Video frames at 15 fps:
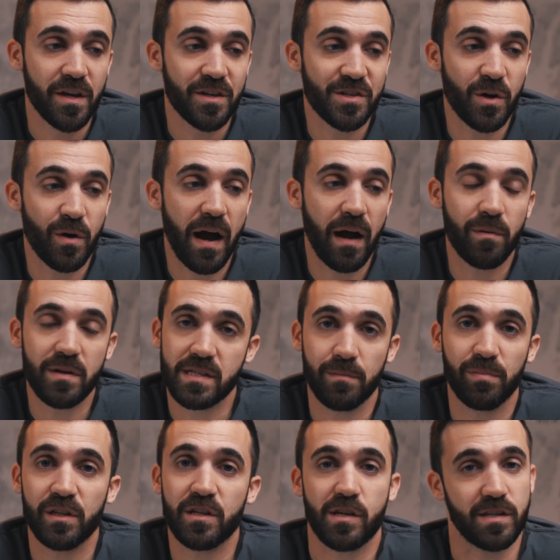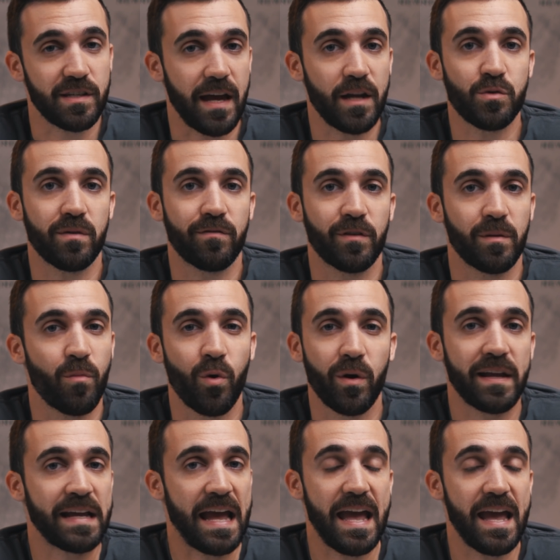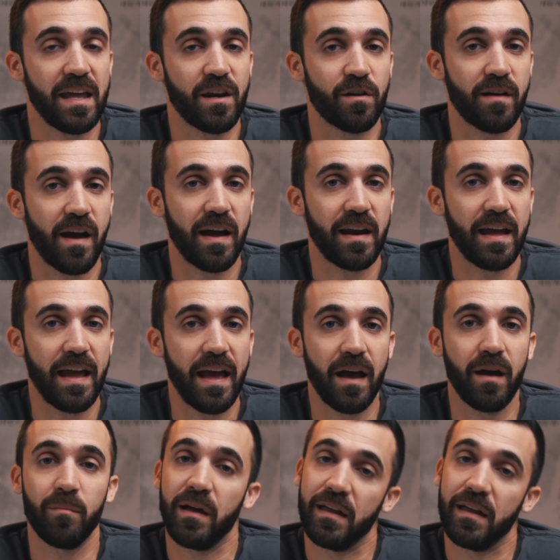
So I would simply just schedule it for the morning at 8 or 9 a.m.